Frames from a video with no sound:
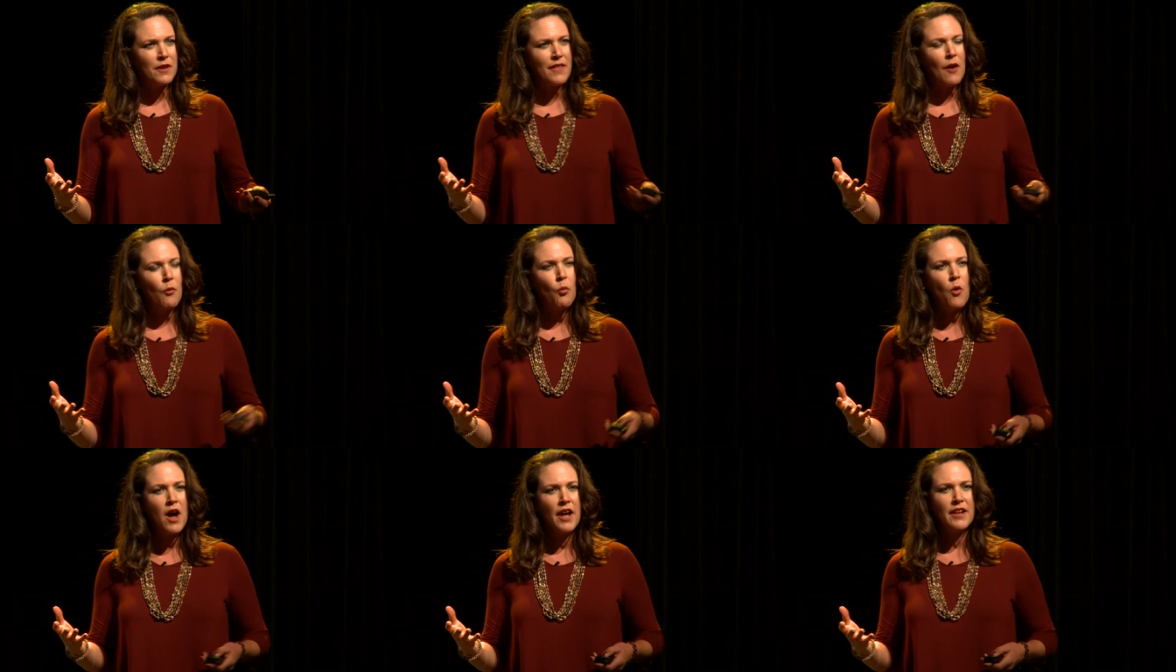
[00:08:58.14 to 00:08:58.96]
that
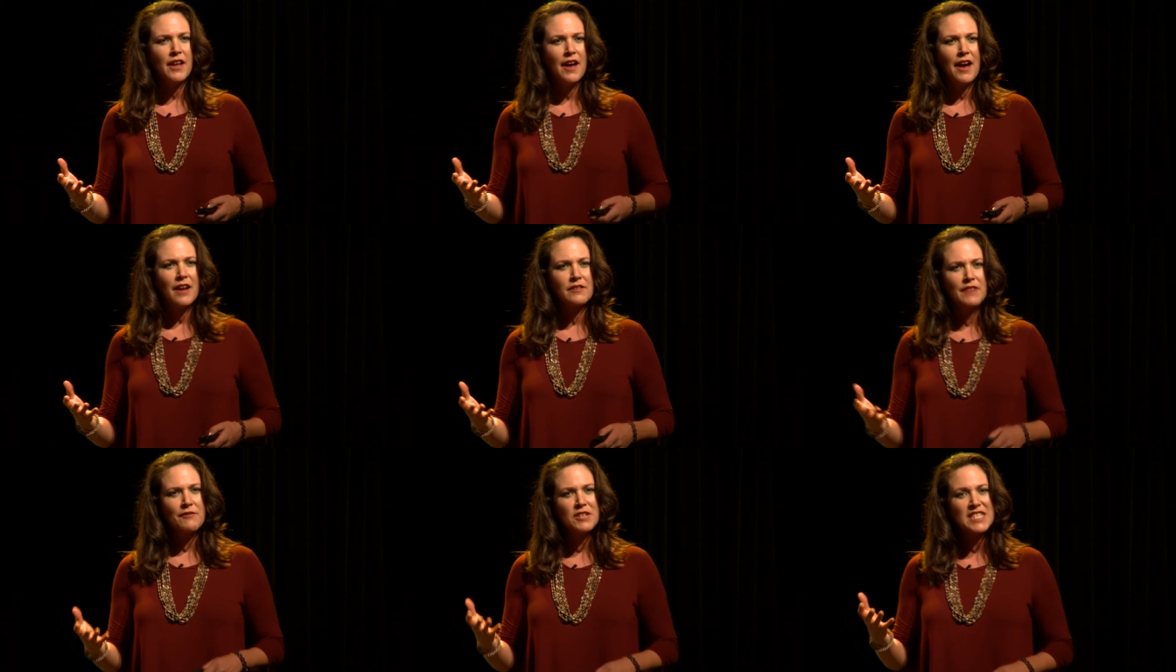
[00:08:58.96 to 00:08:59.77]
one out of
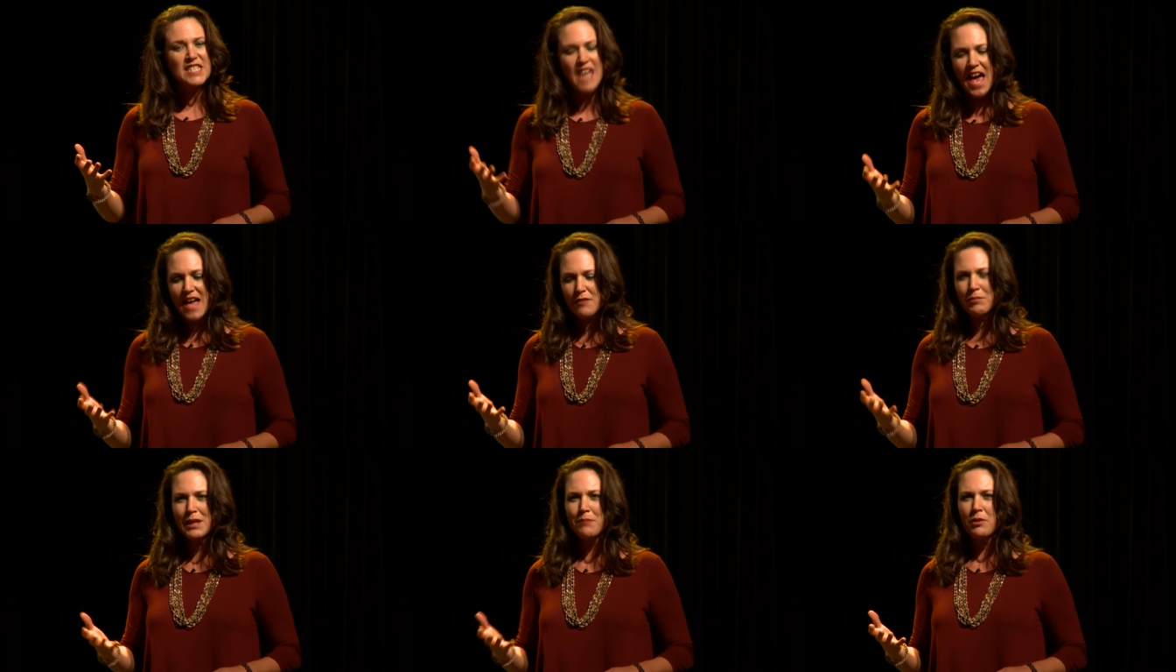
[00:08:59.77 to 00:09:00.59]
every 10
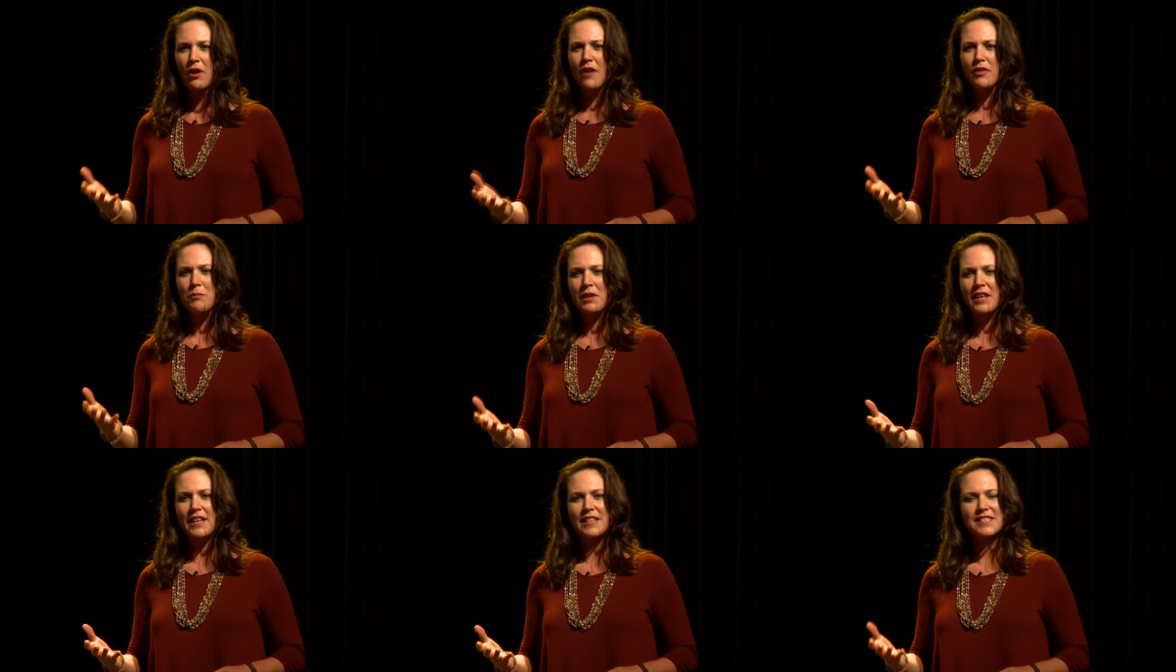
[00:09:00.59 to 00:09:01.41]
people on the
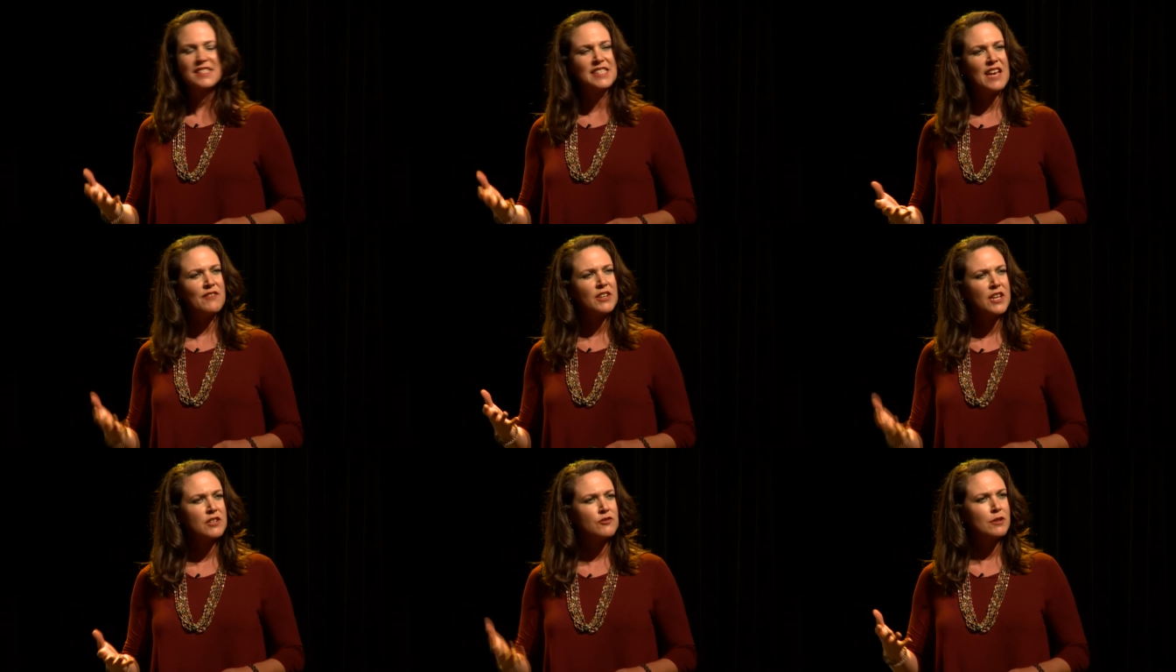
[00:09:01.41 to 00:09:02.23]
planet,
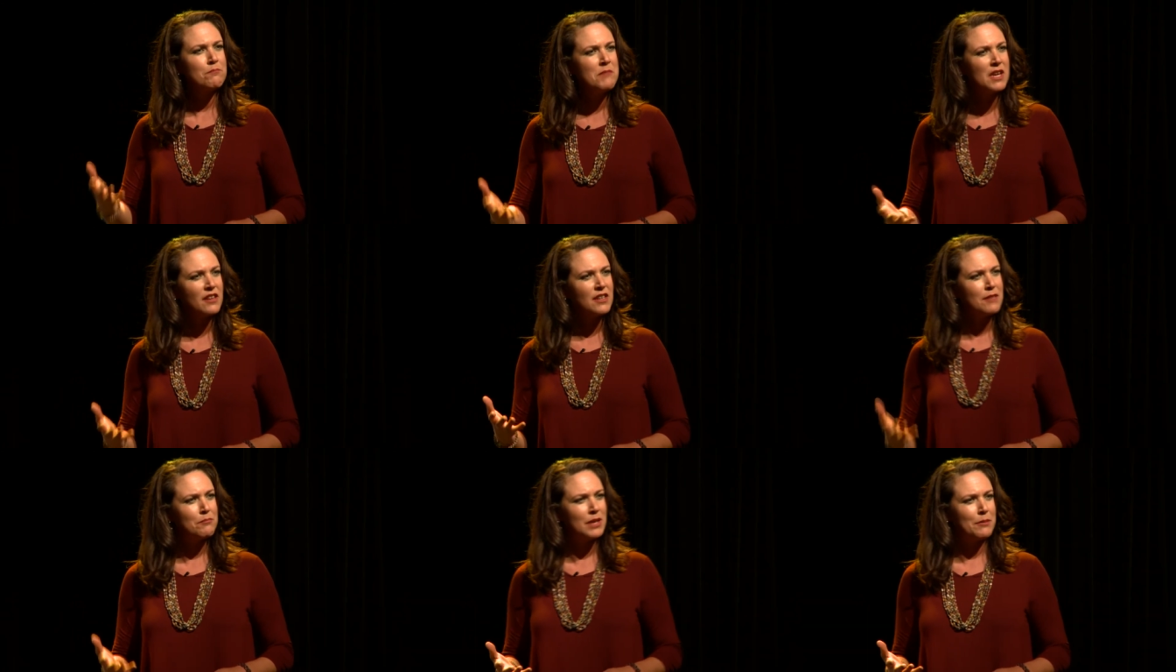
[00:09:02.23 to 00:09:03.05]
700
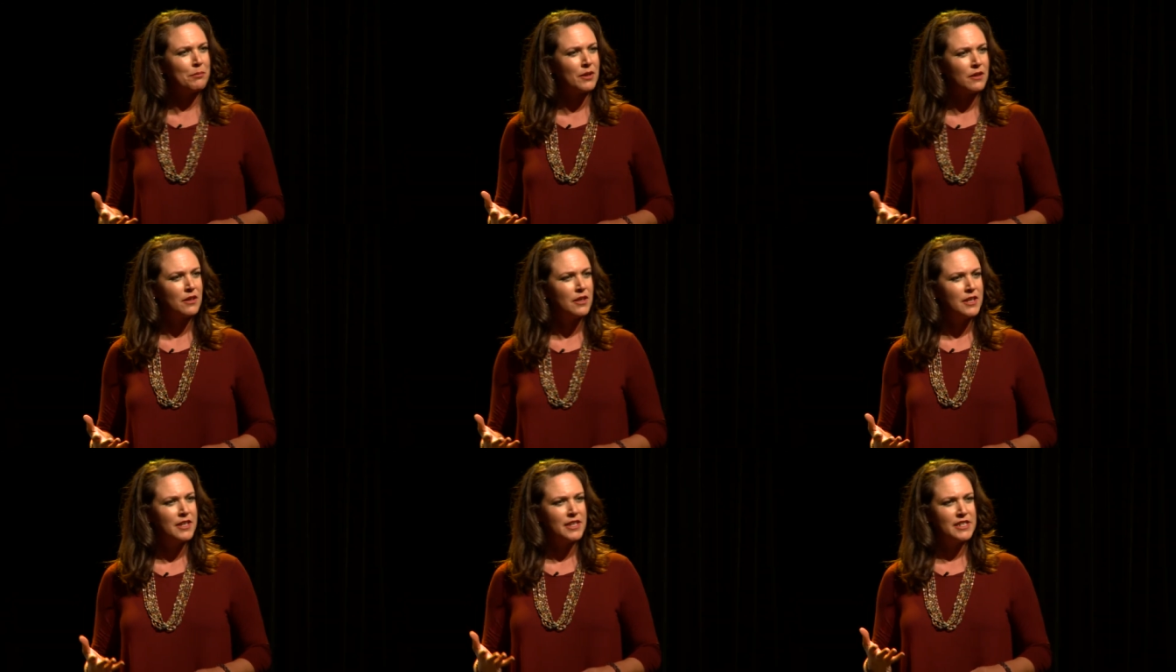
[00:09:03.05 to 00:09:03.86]
million people,
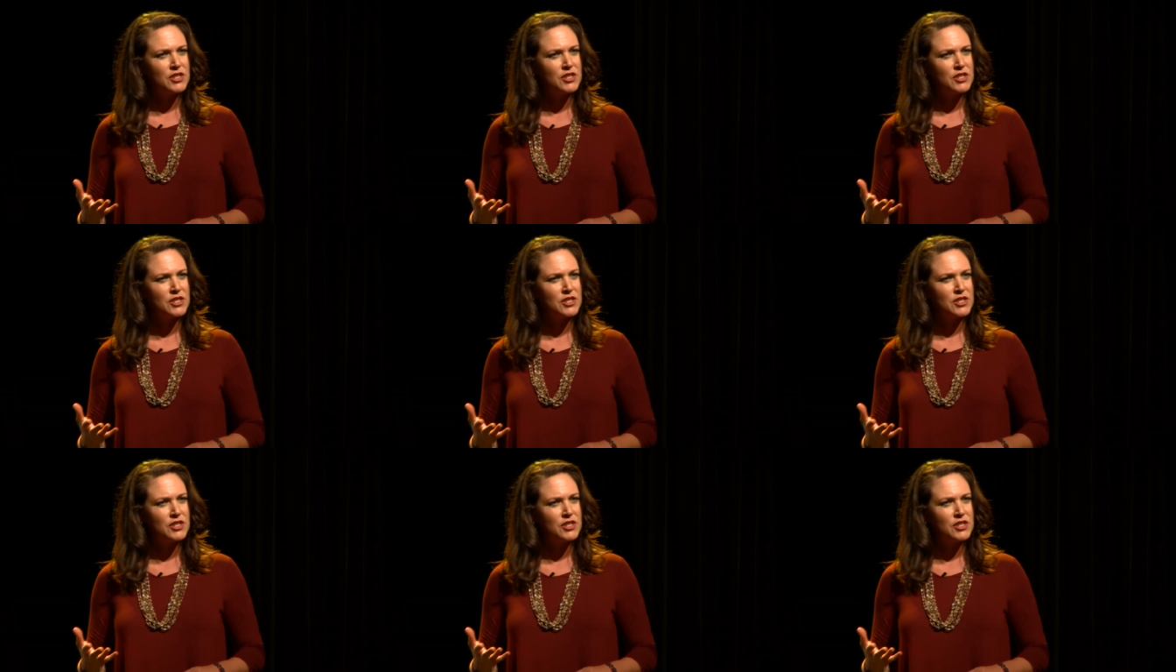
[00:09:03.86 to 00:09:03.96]
is